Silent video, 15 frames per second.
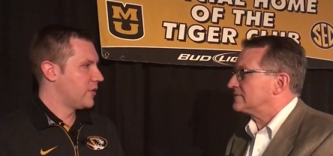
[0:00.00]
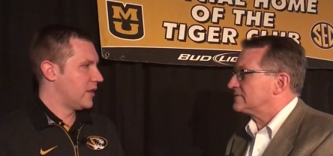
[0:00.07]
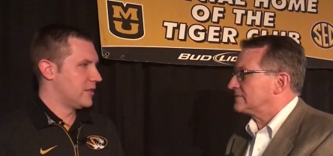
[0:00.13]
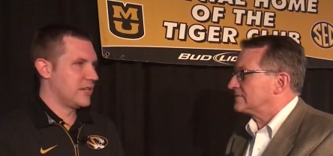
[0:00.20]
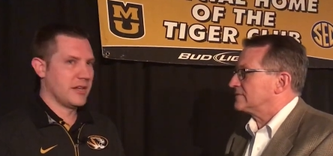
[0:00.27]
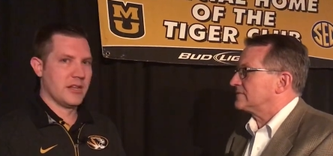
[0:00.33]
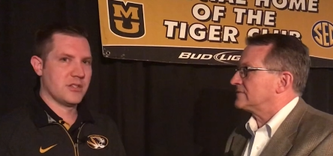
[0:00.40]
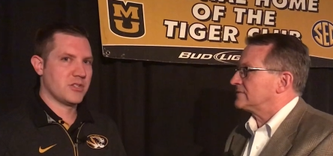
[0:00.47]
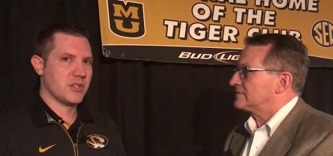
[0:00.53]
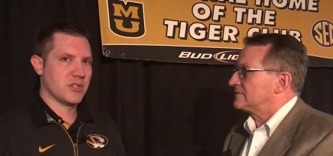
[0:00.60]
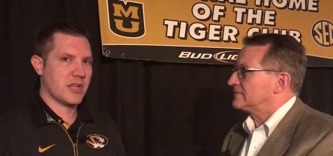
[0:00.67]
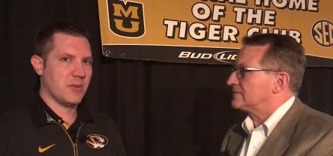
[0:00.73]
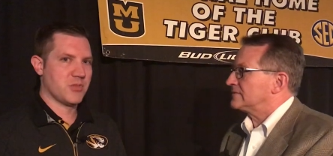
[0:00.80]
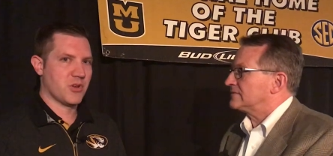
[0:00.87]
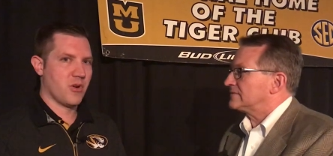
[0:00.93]
Speaker 1: The attendance
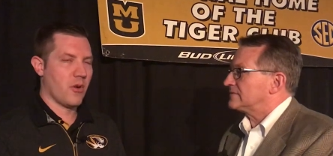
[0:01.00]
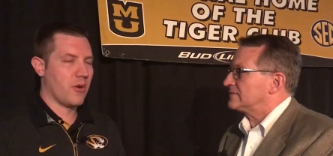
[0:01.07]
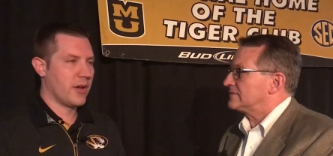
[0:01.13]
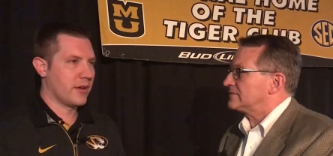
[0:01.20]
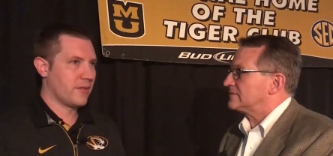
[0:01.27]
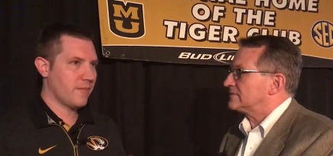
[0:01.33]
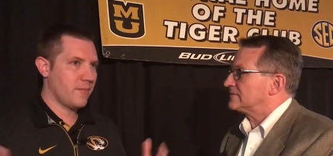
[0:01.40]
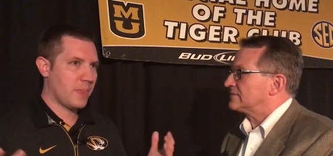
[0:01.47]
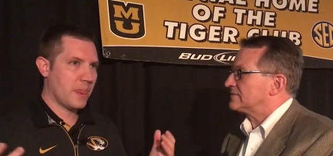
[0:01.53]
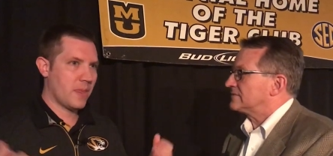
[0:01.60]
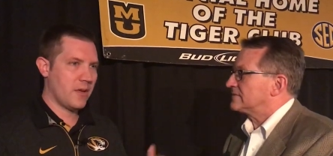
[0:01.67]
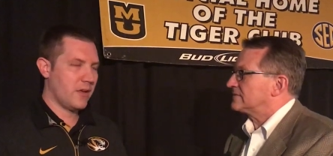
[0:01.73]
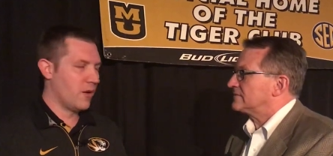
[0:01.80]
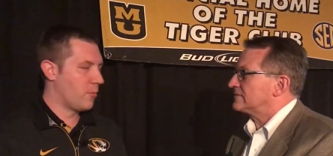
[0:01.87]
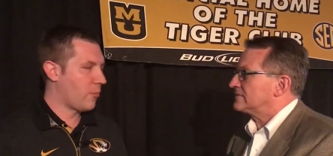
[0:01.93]
just keeps growing.
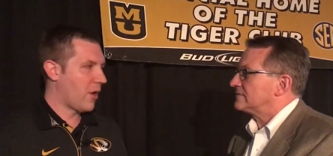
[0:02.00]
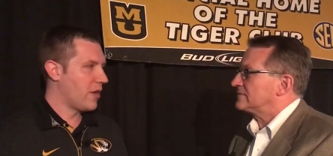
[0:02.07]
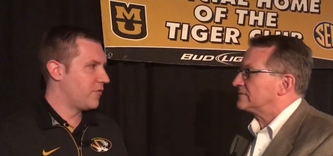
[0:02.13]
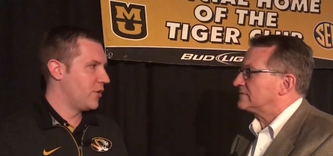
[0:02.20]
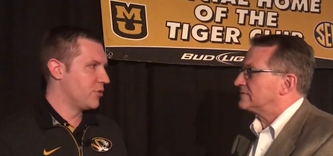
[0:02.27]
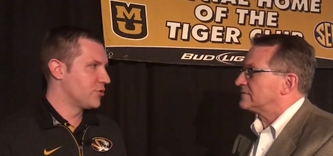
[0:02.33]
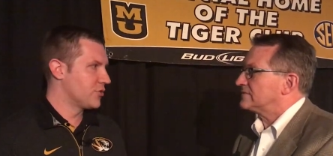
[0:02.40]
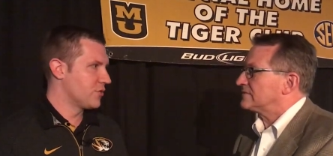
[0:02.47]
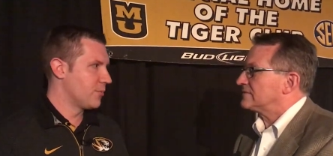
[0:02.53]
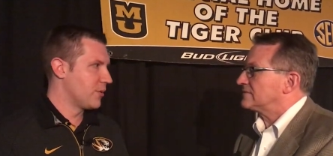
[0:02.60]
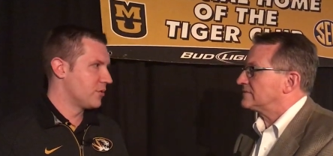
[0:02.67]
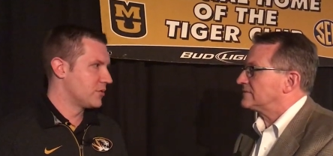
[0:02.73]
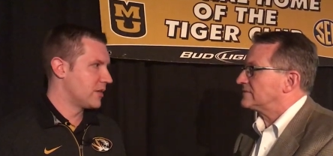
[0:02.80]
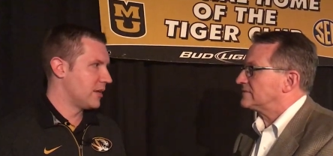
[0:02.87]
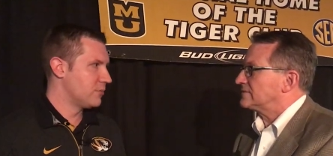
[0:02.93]
You know, bright futures for
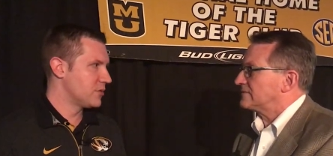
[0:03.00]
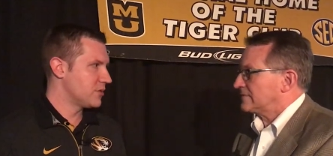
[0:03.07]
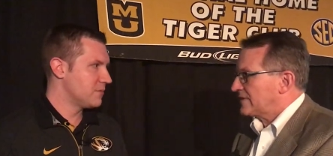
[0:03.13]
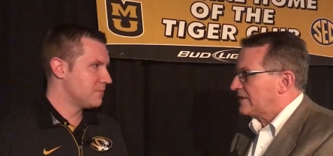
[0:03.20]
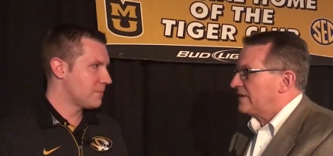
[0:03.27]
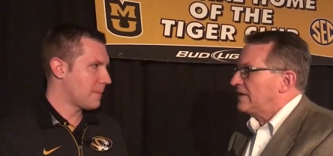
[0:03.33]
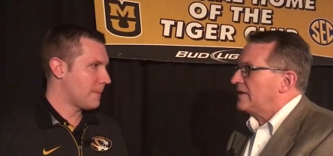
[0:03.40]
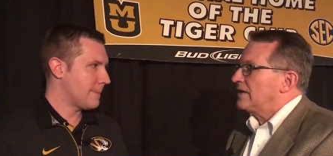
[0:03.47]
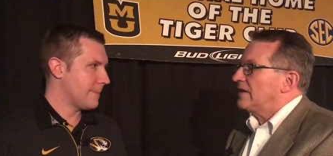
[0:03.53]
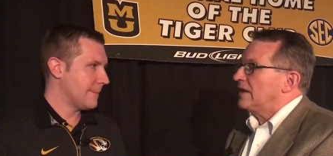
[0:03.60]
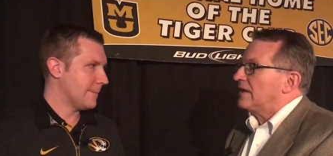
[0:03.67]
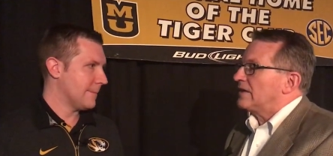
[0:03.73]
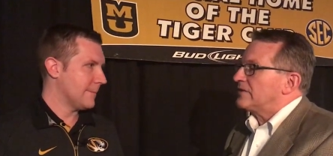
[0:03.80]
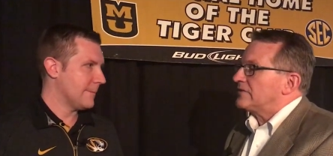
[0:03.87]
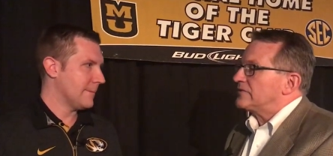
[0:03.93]
both teams.
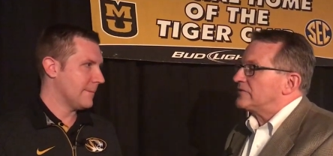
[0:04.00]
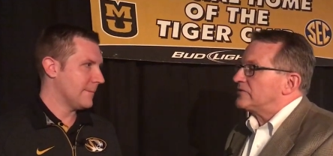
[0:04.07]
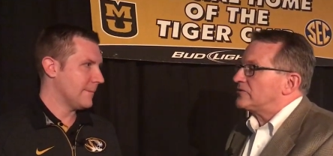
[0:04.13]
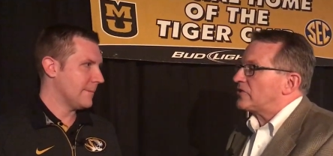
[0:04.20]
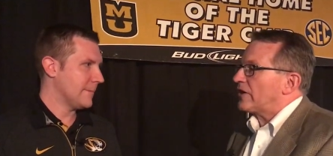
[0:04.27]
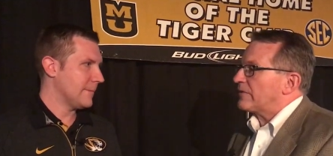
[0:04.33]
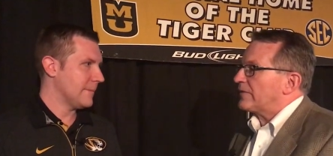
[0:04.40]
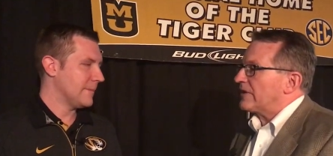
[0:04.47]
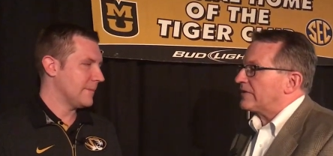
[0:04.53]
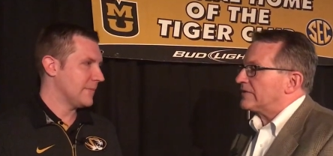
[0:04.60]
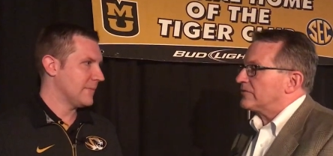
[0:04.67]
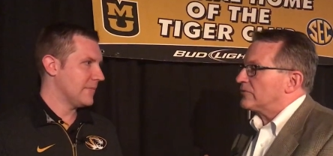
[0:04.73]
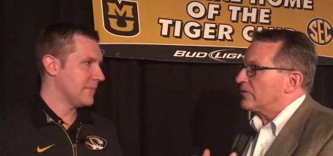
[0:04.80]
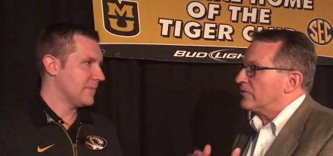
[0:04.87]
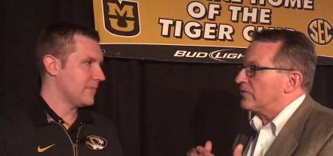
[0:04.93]
Speaker 2: Talk
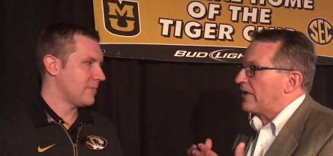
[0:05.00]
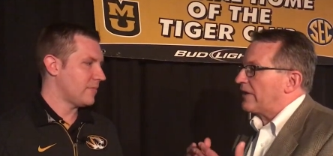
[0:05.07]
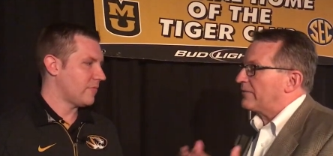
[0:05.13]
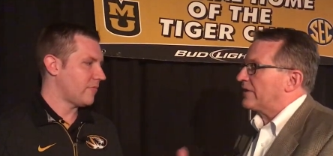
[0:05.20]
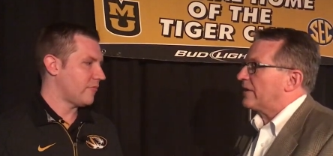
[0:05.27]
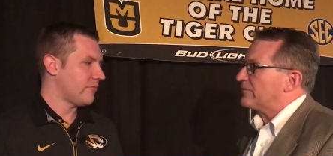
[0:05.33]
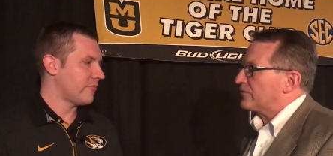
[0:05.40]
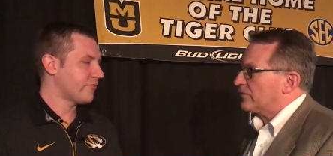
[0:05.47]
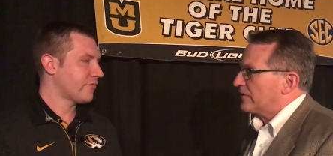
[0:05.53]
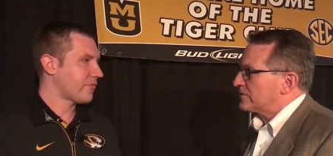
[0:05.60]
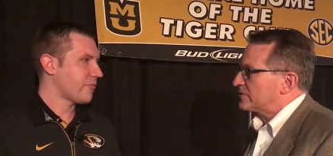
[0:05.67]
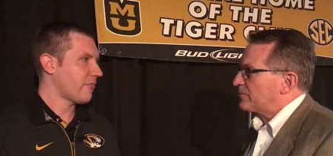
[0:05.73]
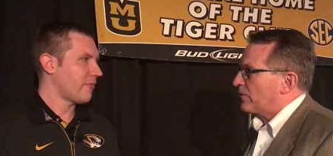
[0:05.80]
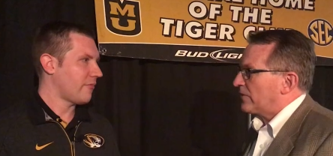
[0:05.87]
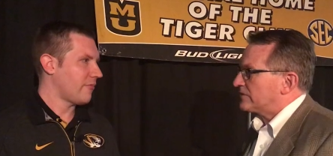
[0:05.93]
about we're wrapping up the
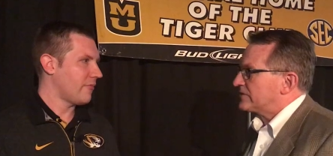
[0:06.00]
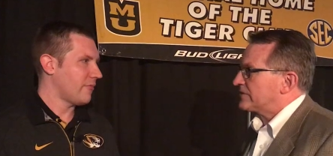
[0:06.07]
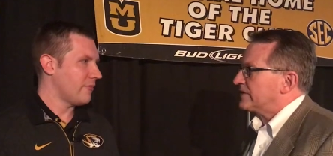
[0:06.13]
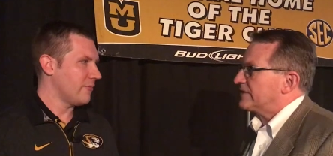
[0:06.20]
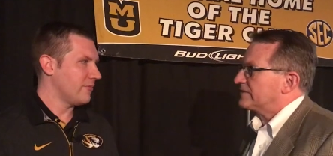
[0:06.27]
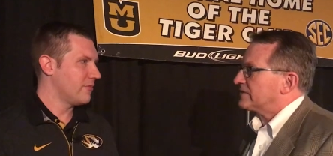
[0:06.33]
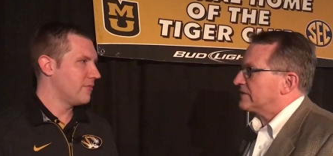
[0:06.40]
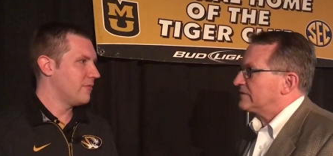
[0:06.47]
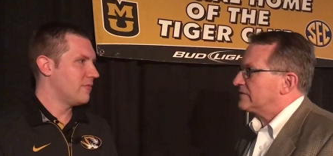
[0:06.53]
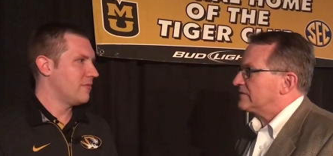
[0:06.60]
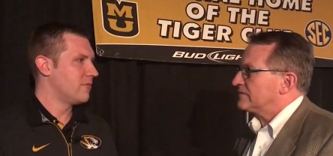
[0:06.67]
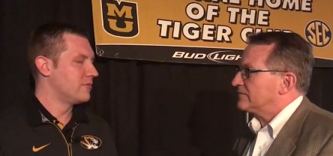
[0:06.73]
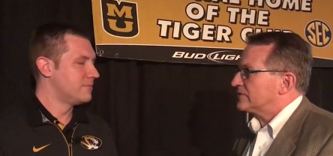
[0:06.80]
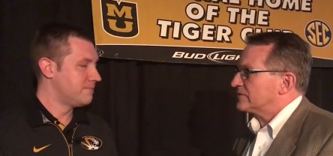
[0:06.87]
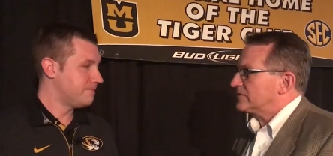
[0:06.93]
winter sports season.
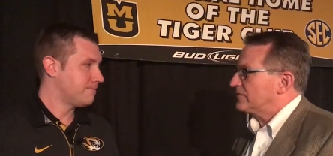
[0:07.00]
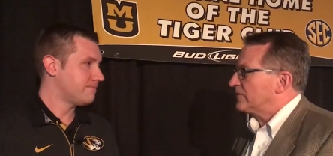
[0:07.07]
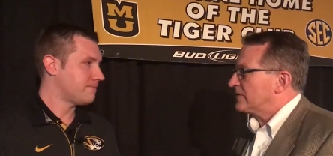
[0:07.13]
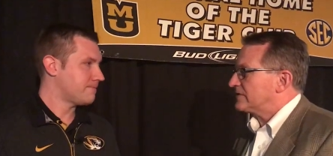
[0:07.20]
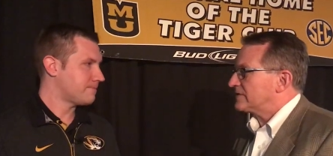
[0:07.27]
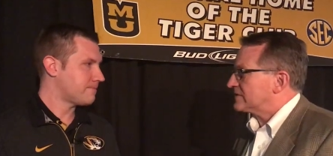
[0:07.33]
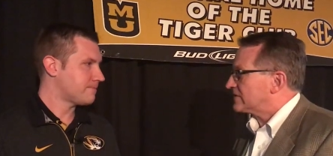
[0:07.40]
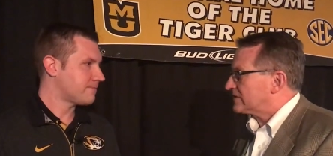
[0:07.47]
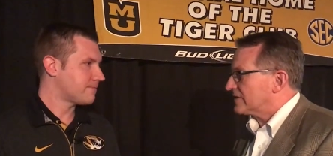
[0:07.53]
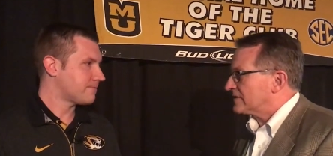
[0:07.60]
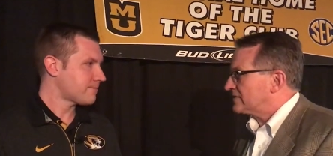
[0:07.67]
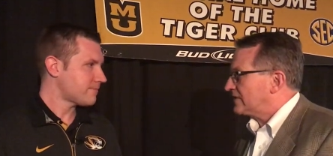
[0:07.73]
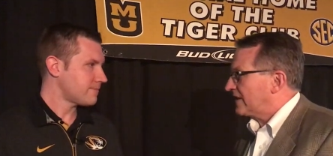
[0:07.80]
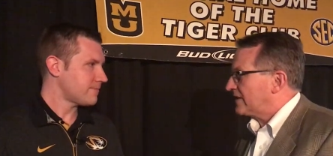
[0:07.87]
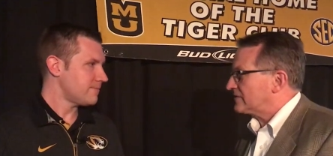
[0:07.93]
Mizzou finishes
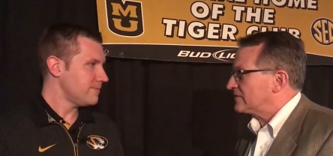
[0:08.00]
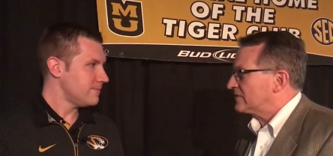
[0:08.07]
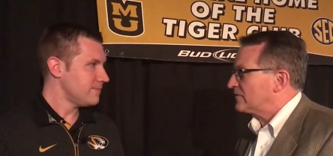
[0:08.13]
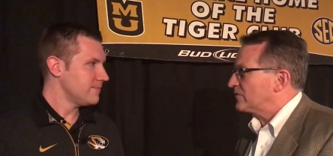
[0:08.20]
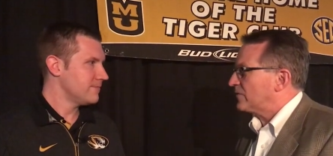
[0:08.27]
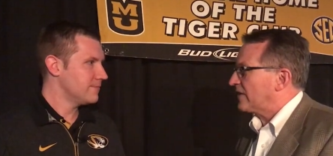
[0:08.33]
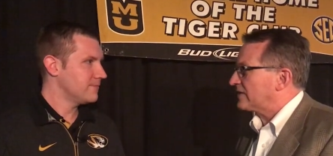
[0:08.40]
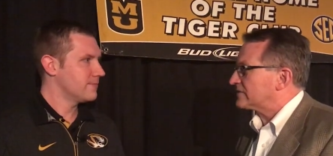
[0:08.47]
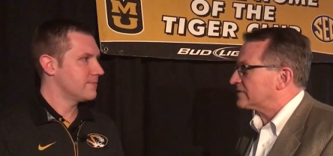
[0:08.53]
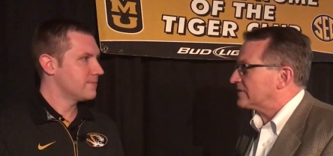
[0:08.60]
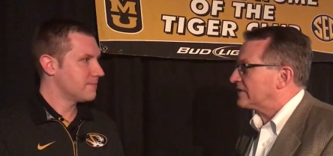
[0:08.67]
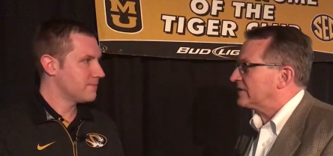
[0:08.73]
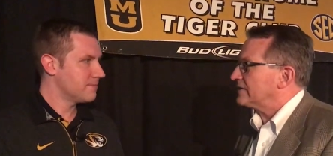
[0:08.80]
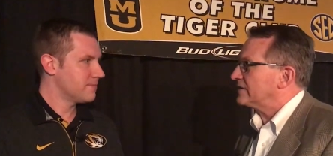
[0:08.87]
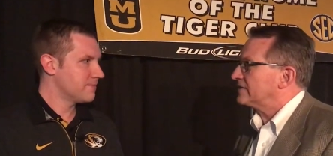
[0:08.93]
sixth nationally in
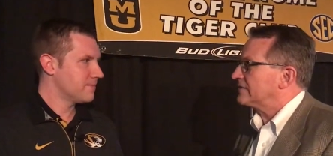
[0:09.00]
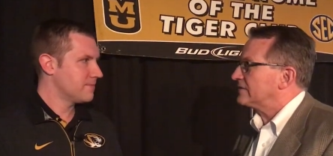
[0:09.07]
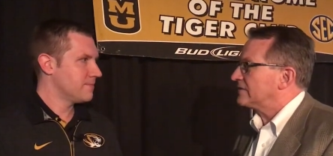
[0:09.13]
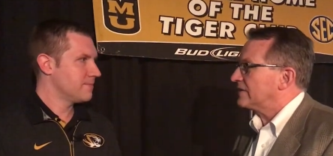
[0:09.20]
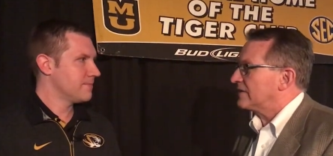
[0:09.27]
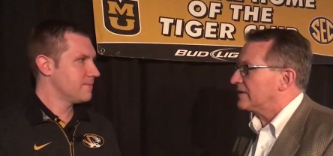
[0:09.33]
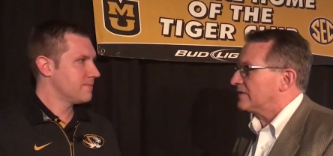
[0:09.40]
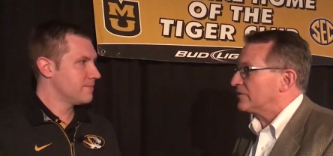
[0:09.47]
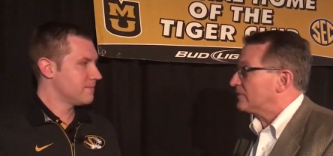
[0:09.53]
wrestling, uh,